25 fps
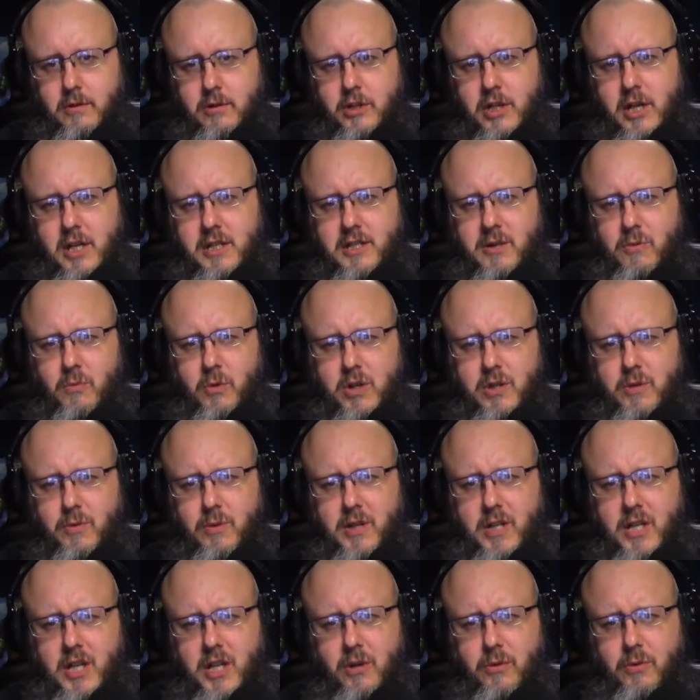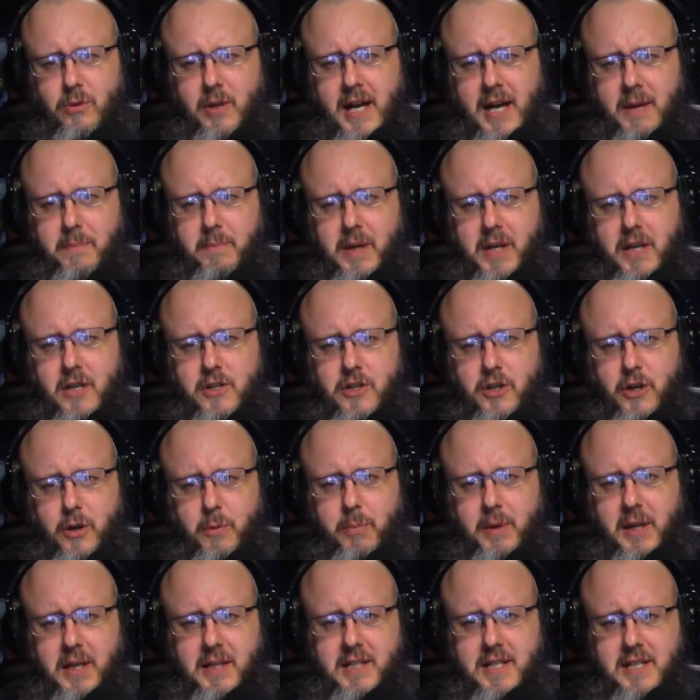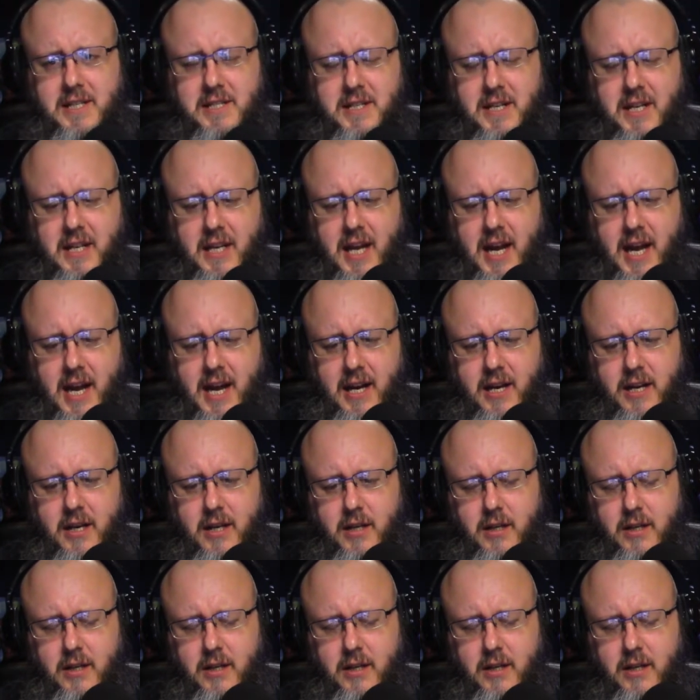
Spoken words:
Justin, which one do you like? Because you're a big Disney guy.